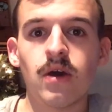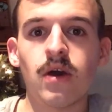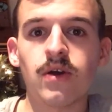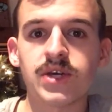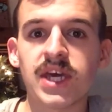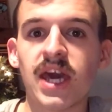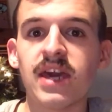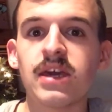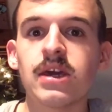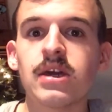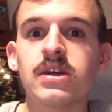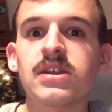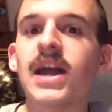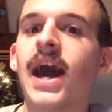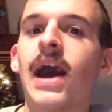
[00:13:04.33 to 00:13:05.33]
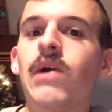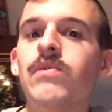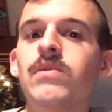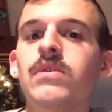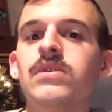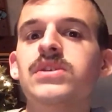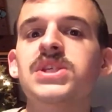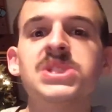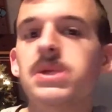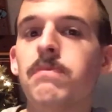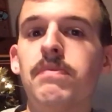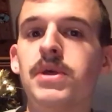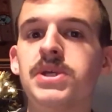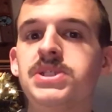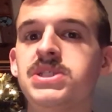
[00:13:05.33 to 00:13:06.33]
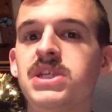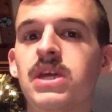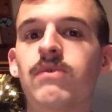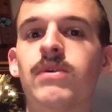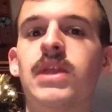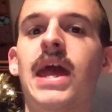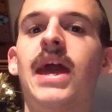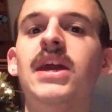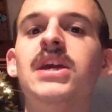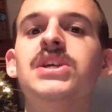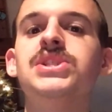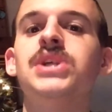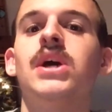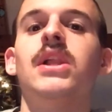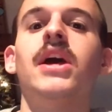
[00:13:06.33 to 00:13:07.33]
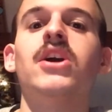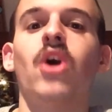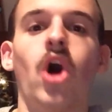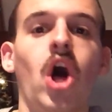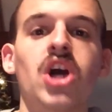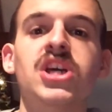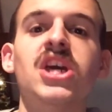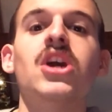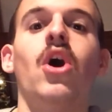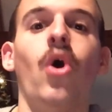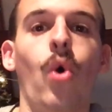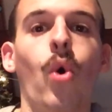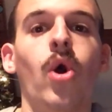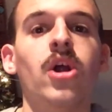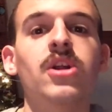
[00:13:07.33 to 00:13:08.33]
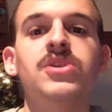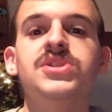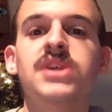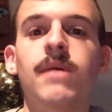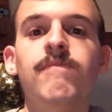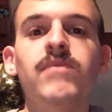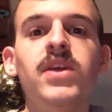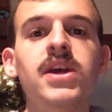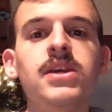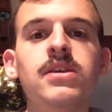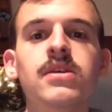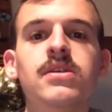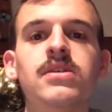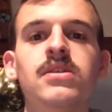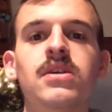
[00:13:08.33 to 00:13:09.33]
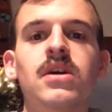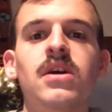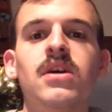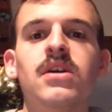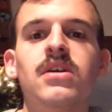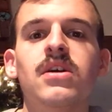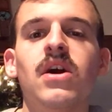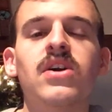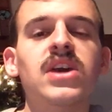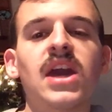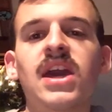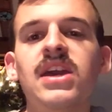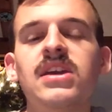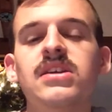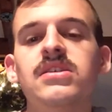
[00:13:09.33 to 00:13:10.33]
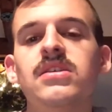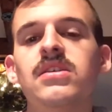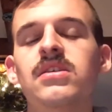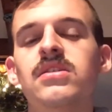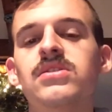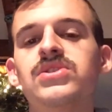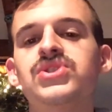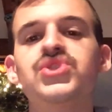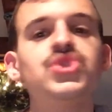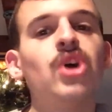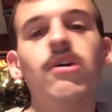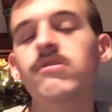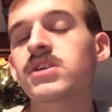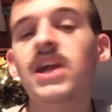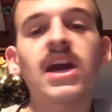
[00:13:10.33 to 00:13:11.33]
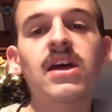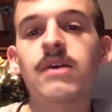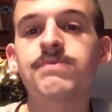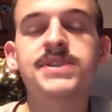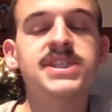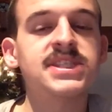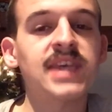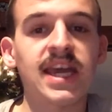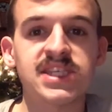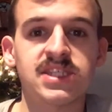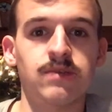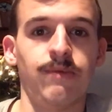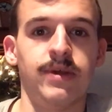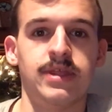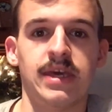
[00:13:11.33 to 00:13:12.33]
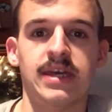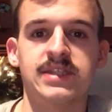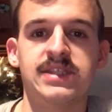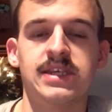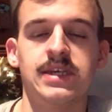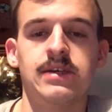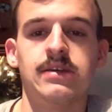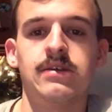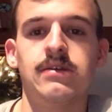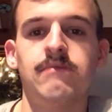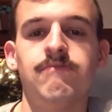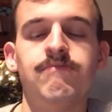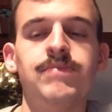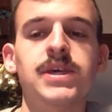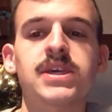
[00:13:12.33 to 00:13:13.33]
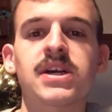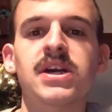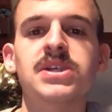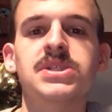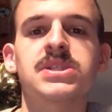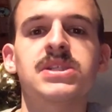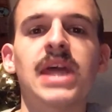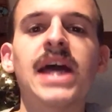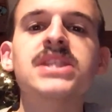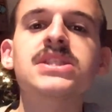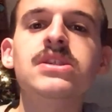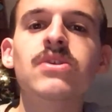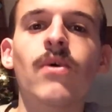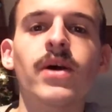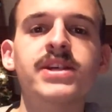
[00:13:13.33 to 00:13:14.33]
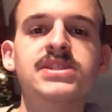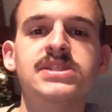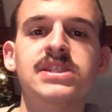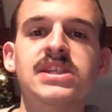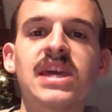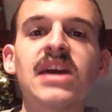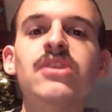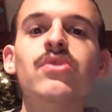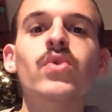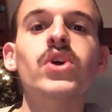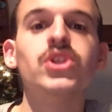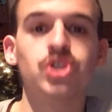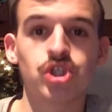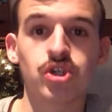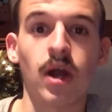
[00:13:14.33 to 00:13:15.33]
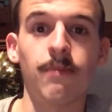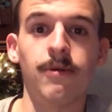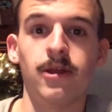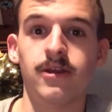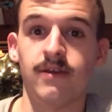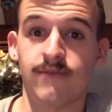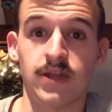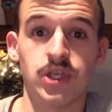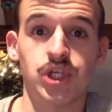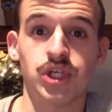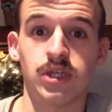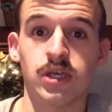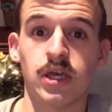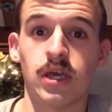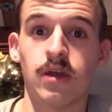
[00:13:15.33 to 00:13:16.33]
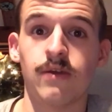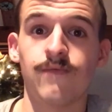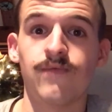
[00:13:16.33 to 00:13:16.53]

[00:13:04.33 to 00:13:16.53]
Okay? Now, the simplest thing with that is, like, honking a horn or something. Okay? Don't get obsessed with it, because that's going to get you in trouble eventually.